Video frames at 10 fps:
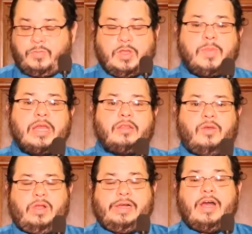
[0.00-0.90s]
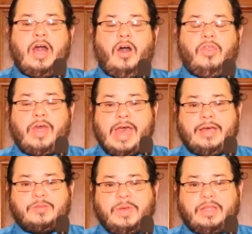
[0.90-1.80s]
the mental health
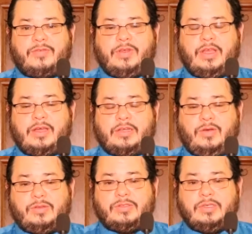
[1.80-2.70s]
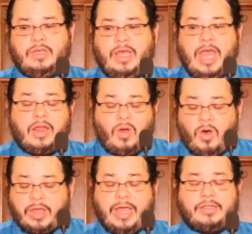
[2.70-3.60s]
aspect for young adults and
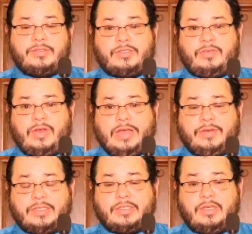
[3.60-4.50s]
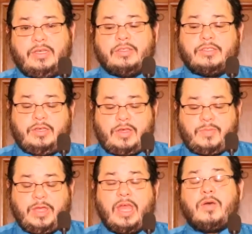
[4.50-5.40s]
all cancer survivors
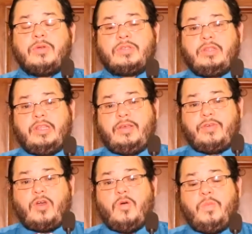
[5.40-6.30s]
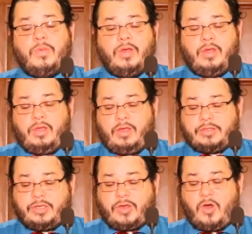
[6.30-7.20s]
to be able to
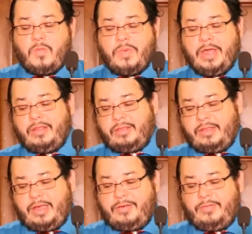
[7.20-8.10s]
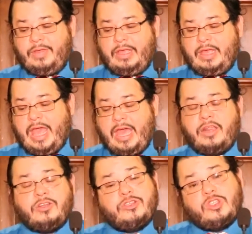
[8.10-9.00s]
cope and live
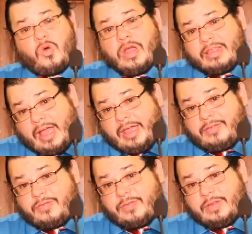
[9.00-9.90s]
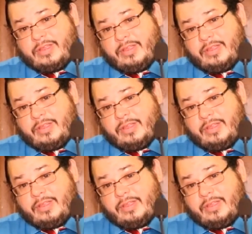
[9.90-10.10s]
and enjoy life.